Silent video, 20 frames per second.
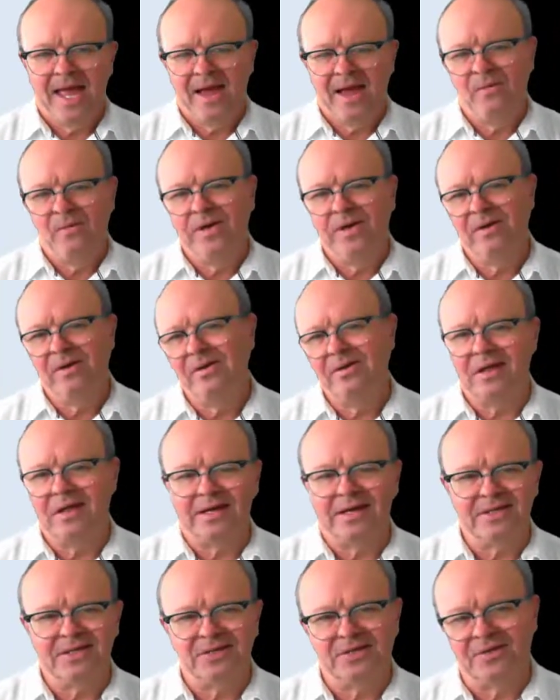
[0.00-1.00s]
We'd all
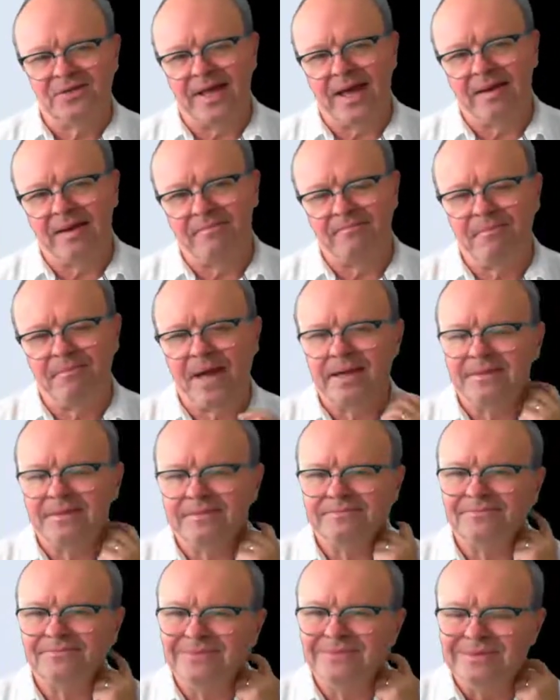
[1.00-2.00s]
like to do that, but
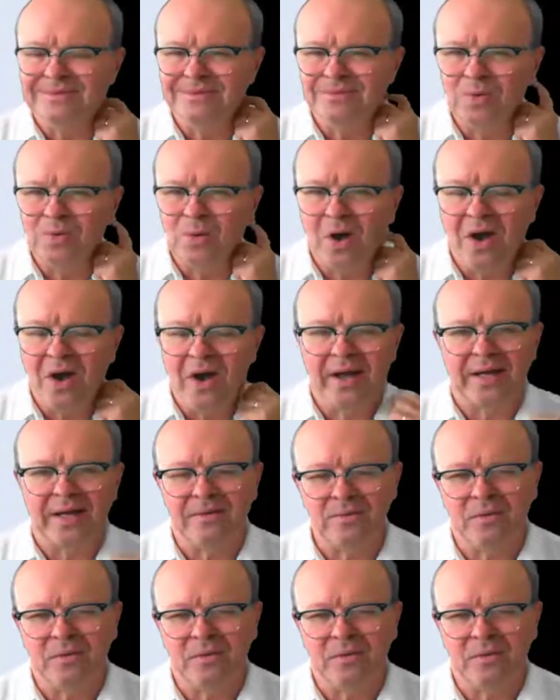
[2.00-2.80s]
why?